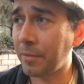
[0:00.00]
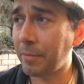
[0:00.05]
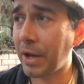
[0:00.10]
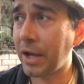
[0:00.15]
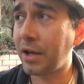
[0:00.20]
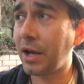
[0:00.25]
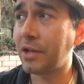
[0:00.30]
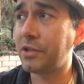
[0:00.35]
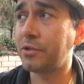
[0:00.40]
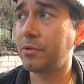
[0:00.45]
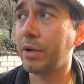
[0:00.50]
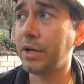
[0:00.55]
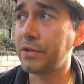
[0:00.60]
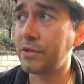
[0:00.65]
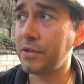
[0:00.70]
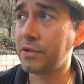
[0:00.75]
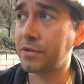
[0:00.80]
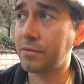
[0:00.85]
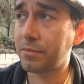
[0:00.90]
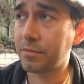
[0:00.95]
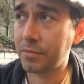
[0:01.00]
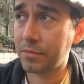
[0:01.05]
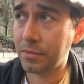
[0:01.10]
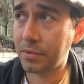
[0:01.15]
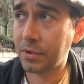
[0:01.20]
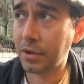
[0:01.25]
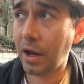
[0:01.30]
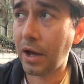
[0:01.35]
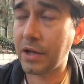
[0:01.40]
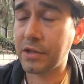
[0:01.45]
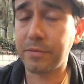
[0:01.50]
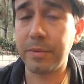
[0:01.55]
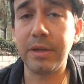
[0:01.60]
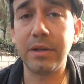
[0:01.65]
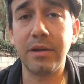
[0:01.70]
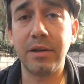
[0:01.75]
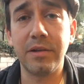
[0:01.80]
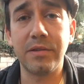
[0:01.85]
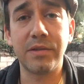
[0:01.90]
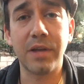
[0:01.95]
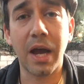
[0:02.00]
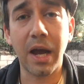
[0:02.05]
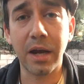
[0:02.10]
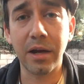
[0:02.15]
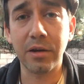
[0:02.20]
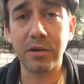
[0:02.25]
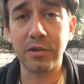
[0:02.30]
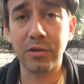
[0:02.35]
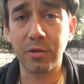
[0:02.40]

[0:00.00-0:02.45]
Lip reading: by God's grace, he's caused me to desire